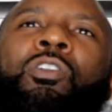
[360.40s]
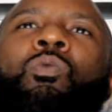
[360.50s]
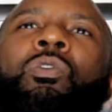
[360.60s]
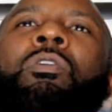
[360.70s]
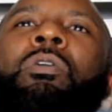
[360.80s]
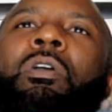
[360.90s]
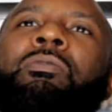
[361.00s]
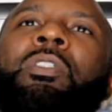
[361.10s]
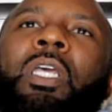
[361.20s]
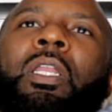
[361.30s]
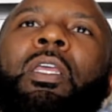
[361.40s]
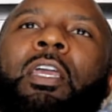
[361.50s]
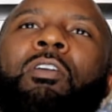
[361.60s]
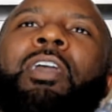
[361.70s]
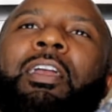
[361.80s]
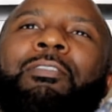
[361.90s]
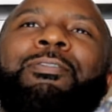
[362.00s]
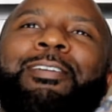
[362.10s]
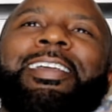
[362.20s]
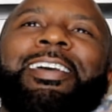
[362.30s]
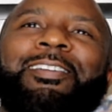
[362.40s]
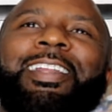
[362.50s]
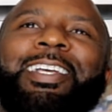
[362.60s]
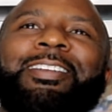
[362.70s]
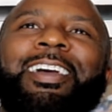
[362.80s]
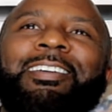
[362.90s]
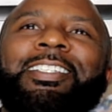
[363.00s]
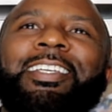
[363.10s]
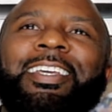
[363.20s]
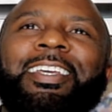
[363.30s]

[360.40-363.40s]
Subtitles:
in the world come from San Diego, California. Homie. That's what I was saying.